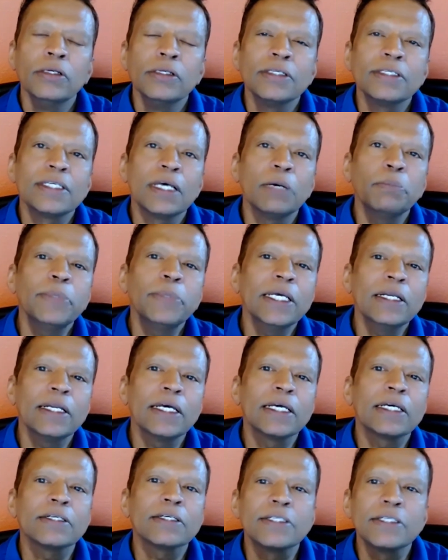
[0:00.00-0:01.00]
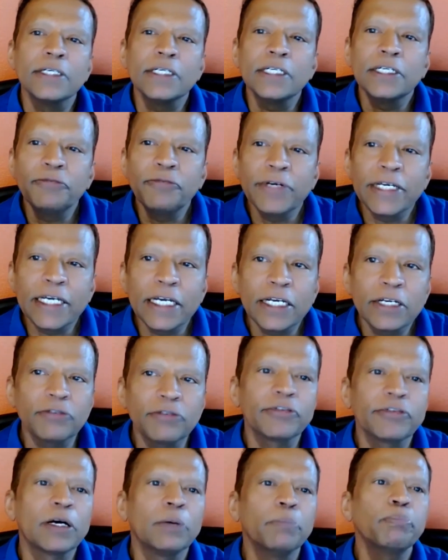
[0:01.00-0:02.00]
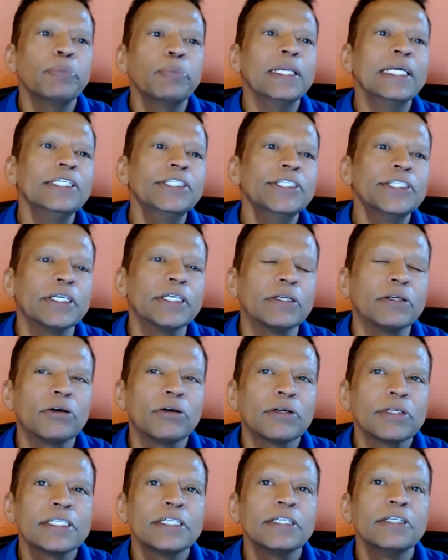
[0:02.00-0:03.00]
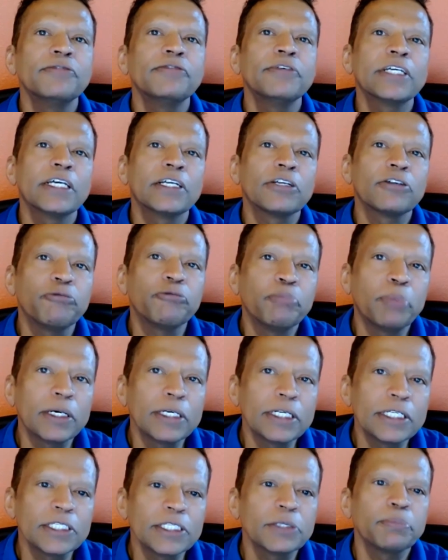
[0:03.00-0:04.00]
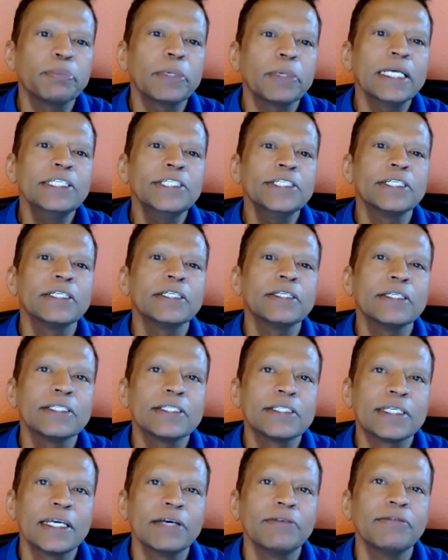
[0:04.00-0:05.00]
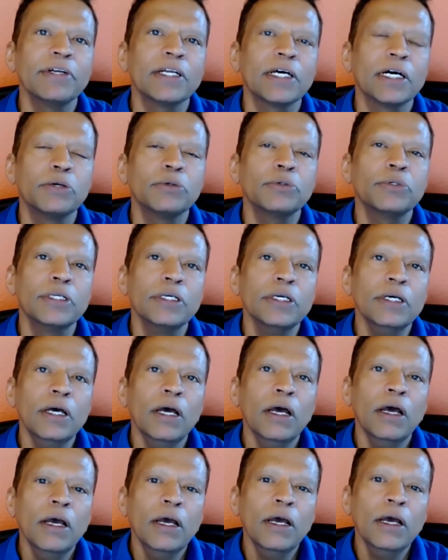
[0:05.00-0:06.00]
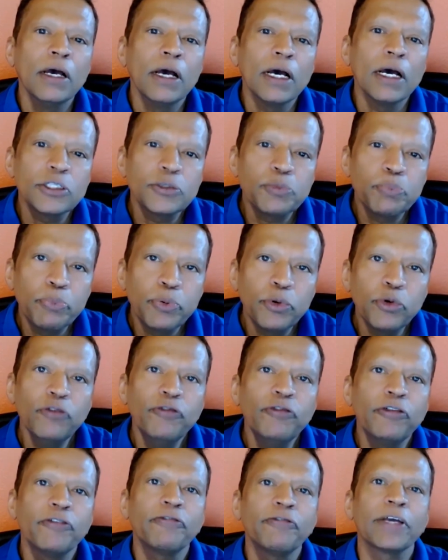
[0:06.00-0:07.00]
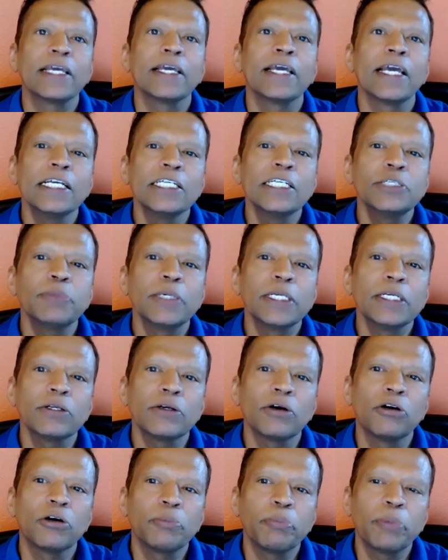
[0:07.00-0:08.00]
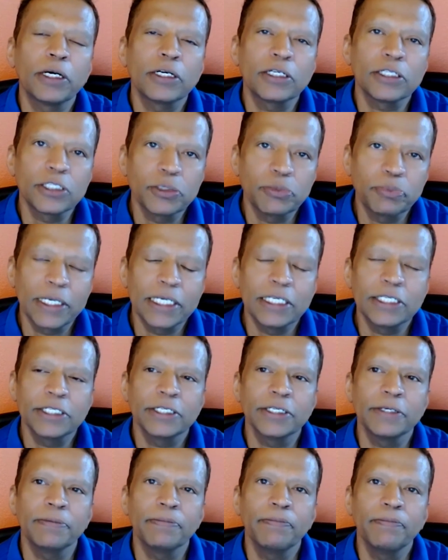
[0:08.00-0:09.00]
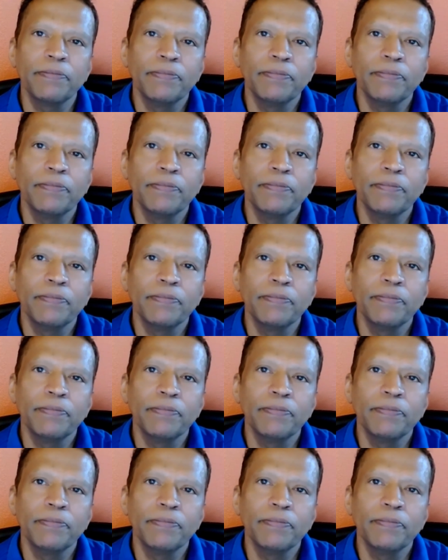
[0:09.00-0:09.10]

Something like a certificate of completion or certificate of participation is given out as proof of engagement or participation.